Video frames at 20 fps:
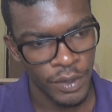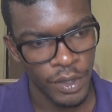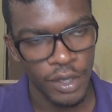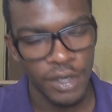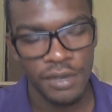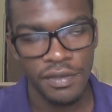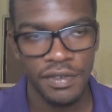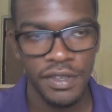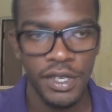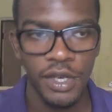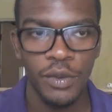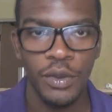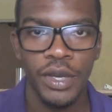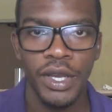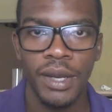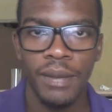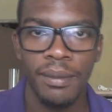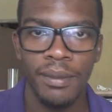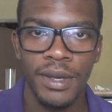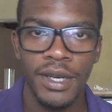on the video
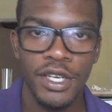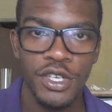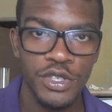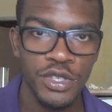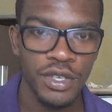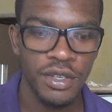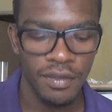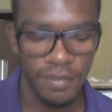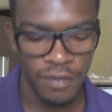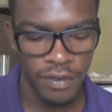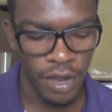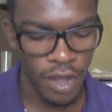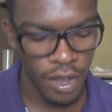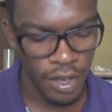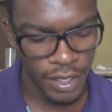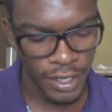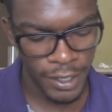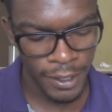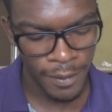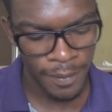where I'm literally
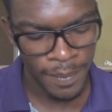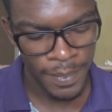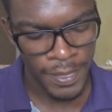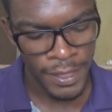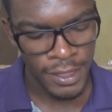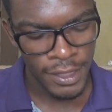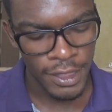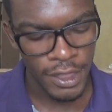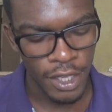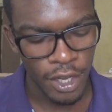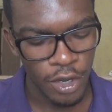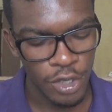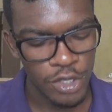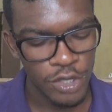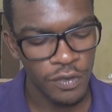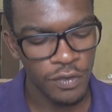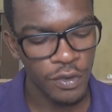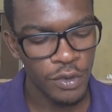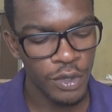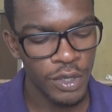vlogging the
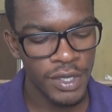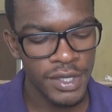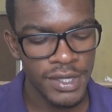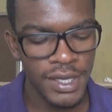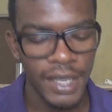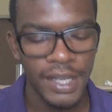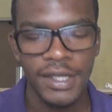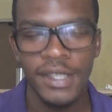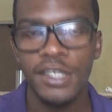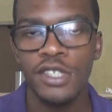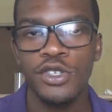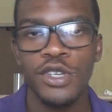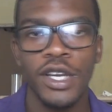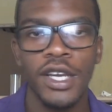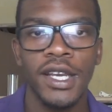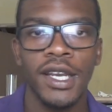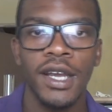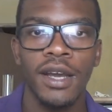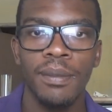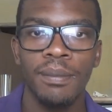autofocus I did try
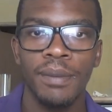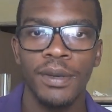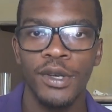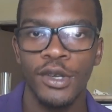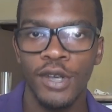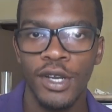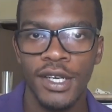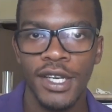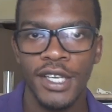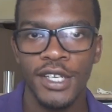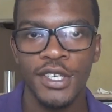it out but not